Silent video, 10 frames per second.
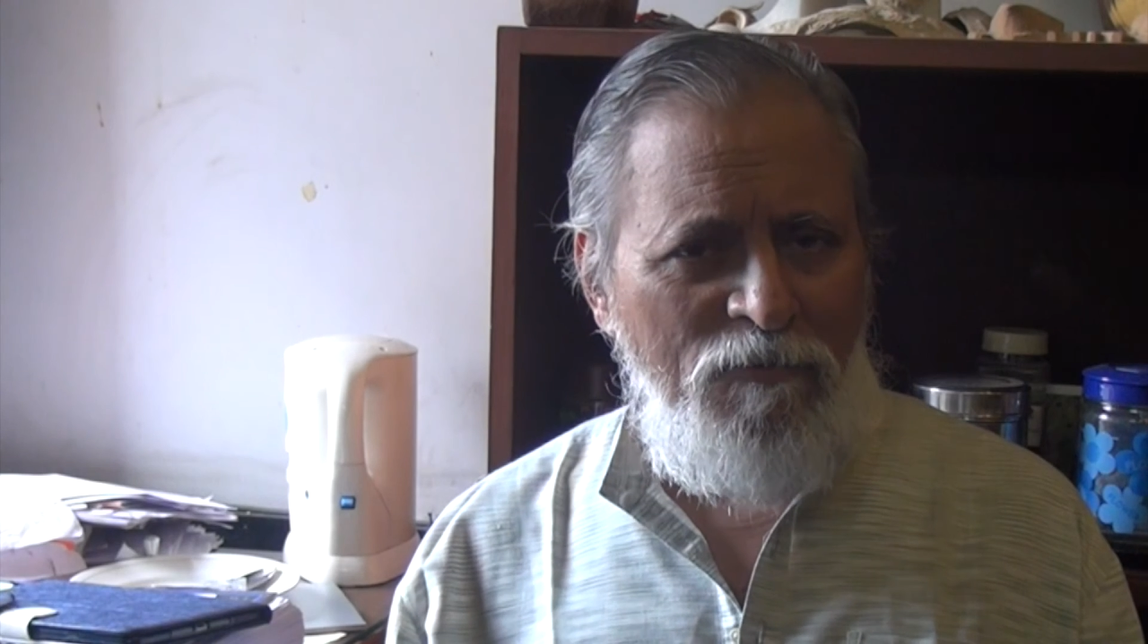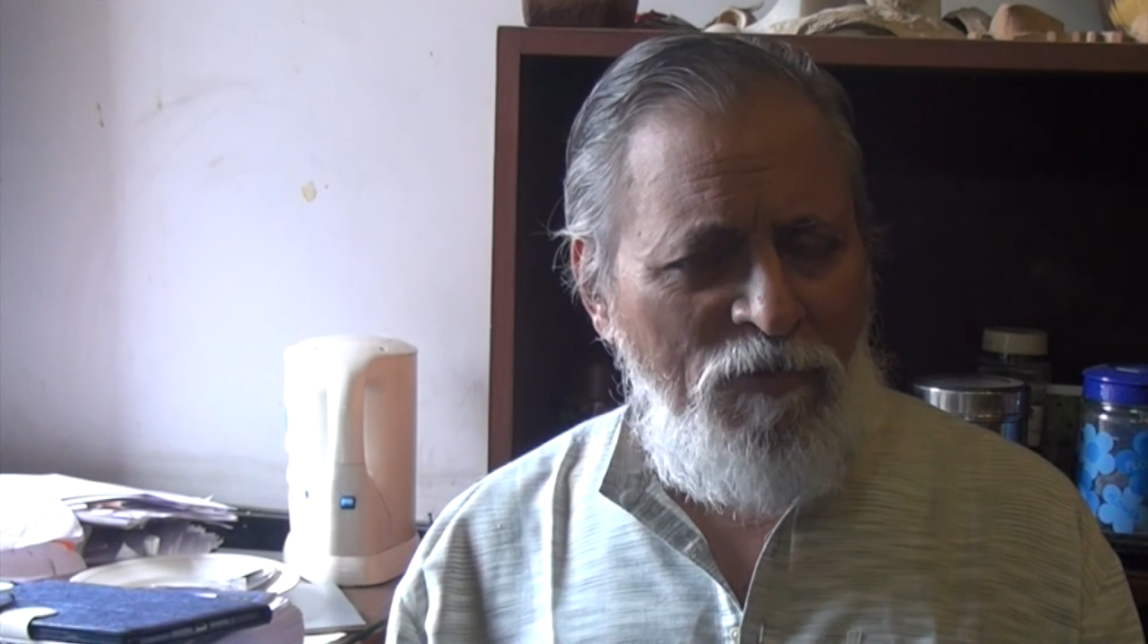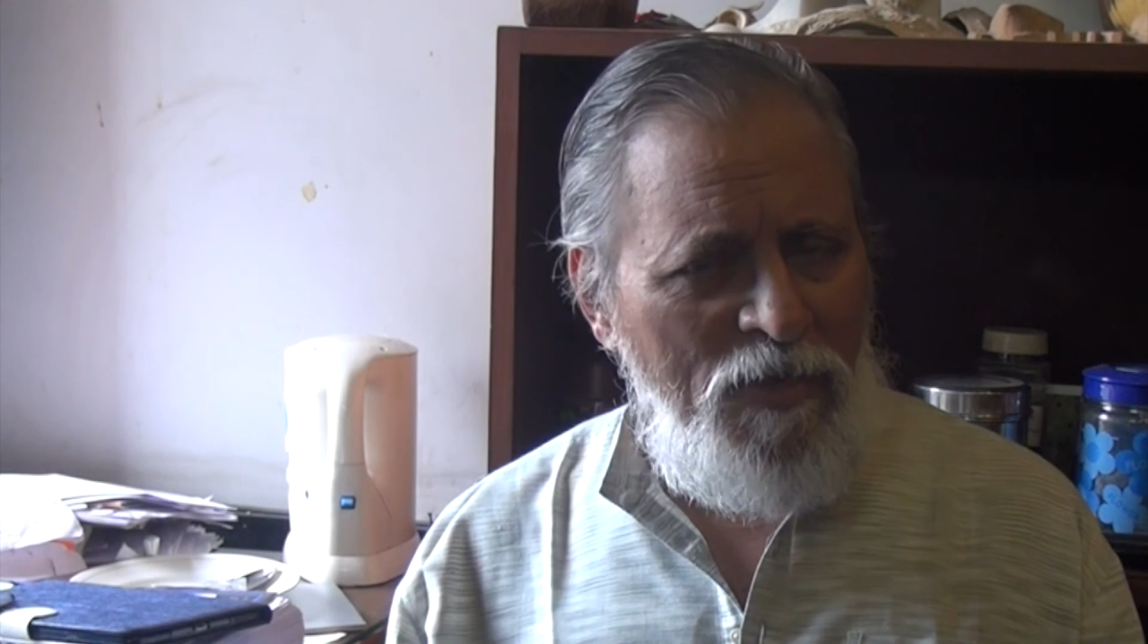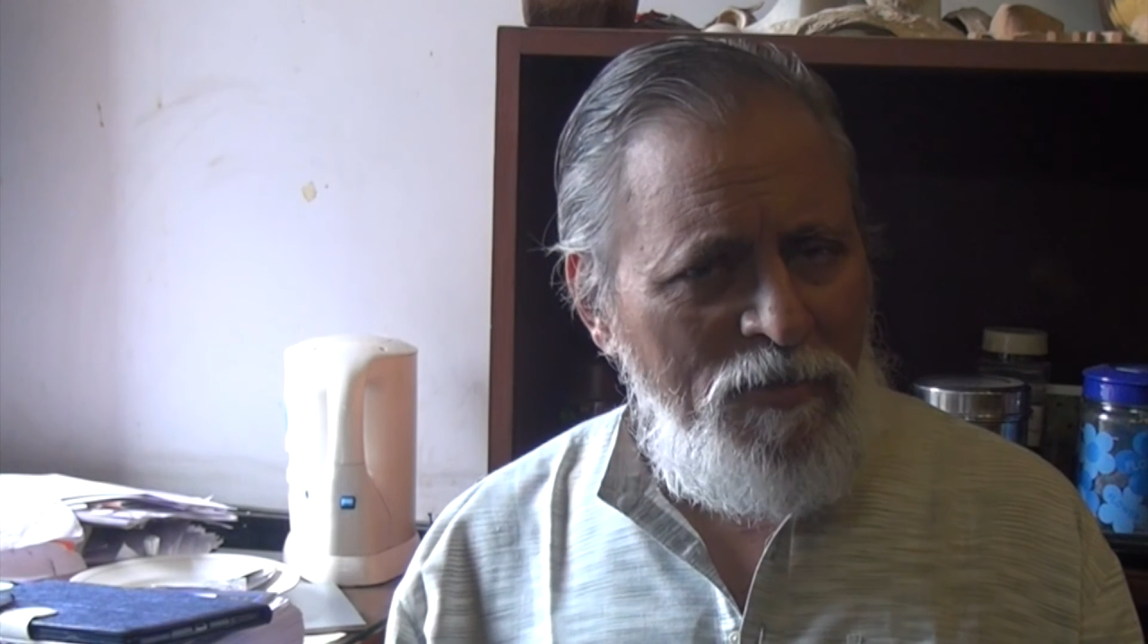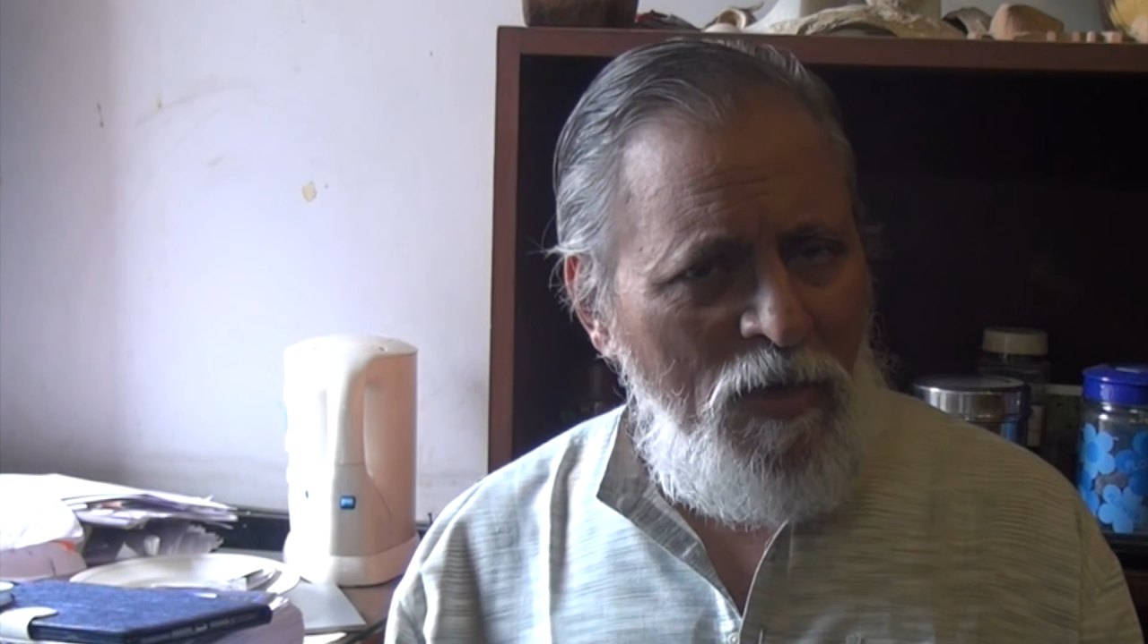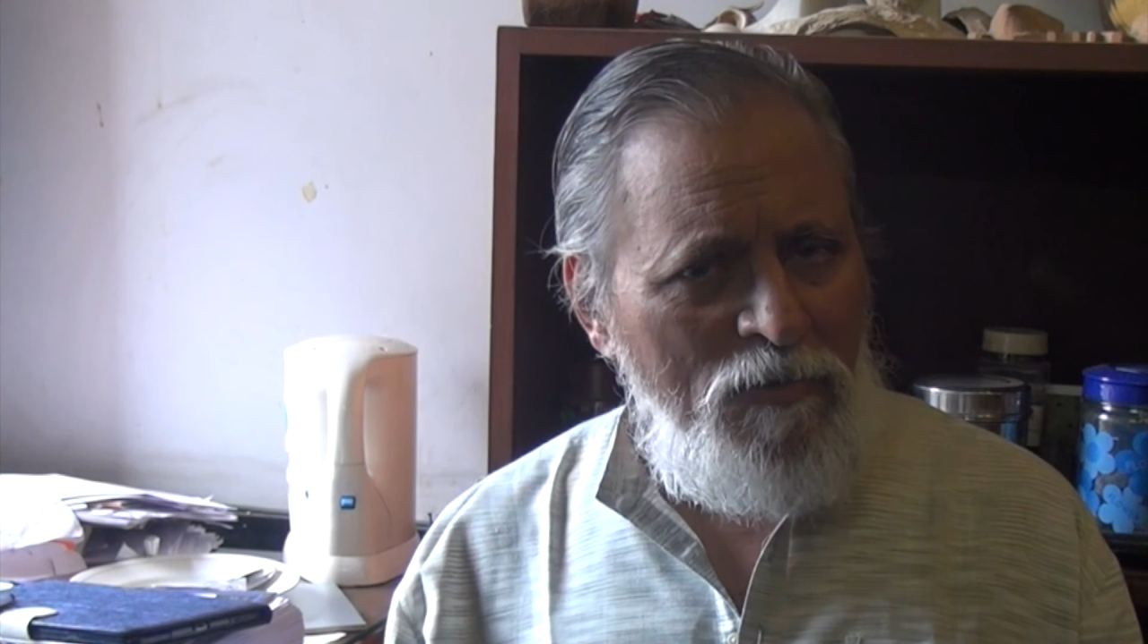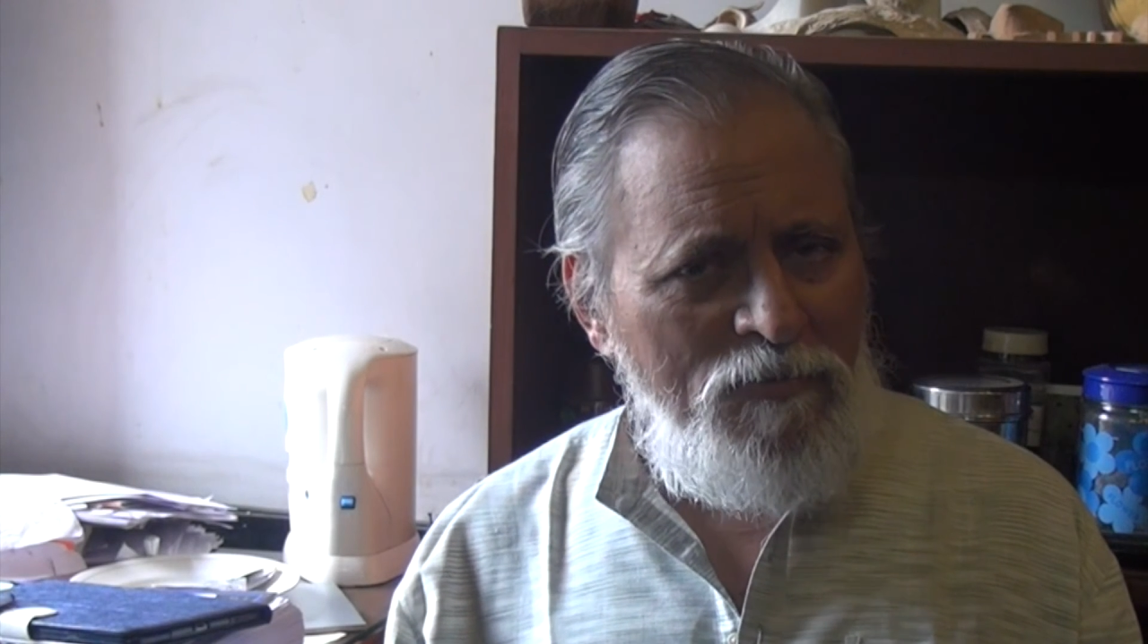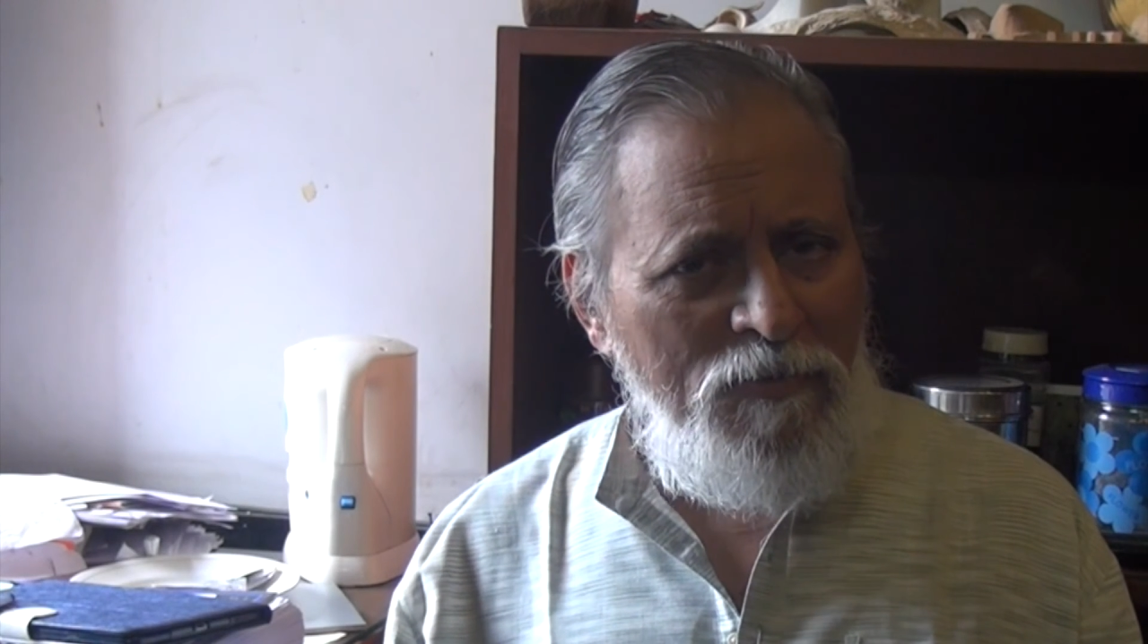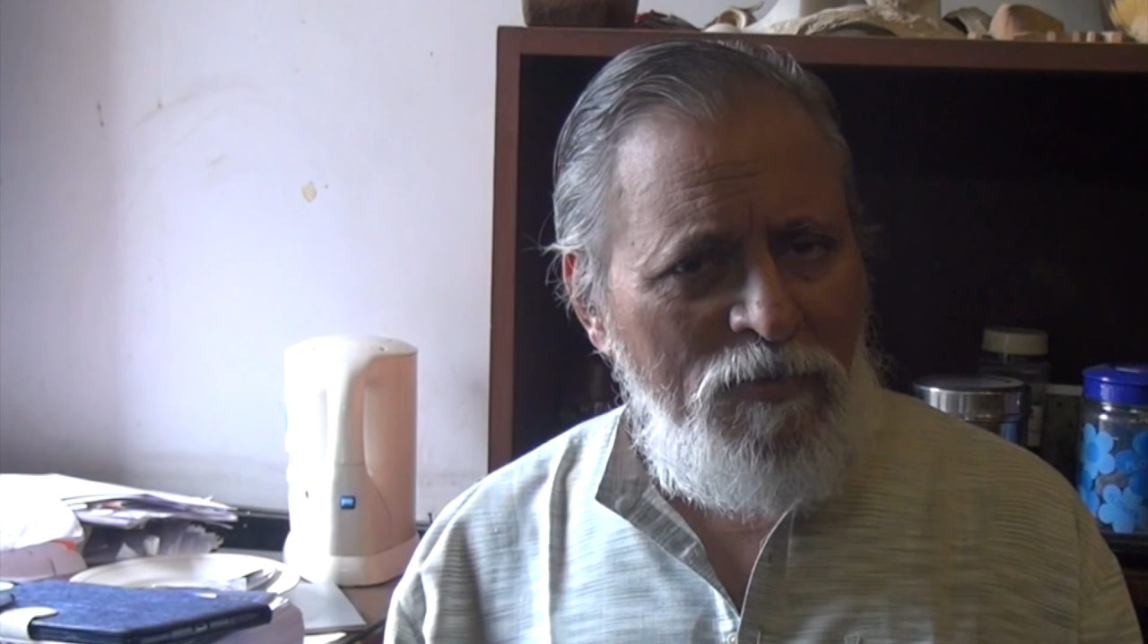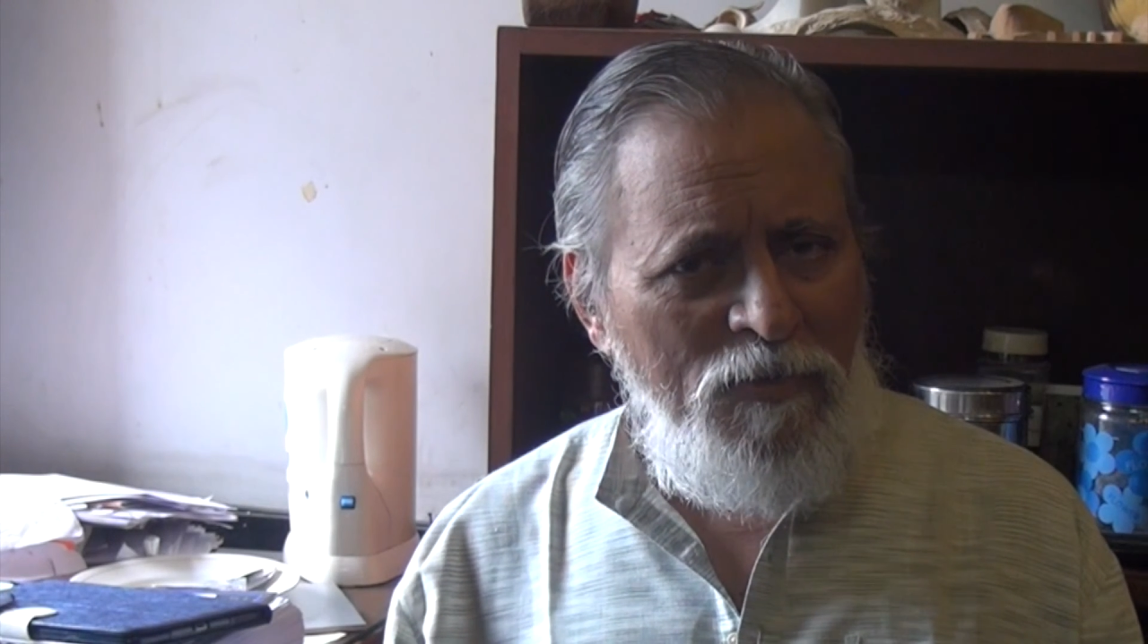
Find out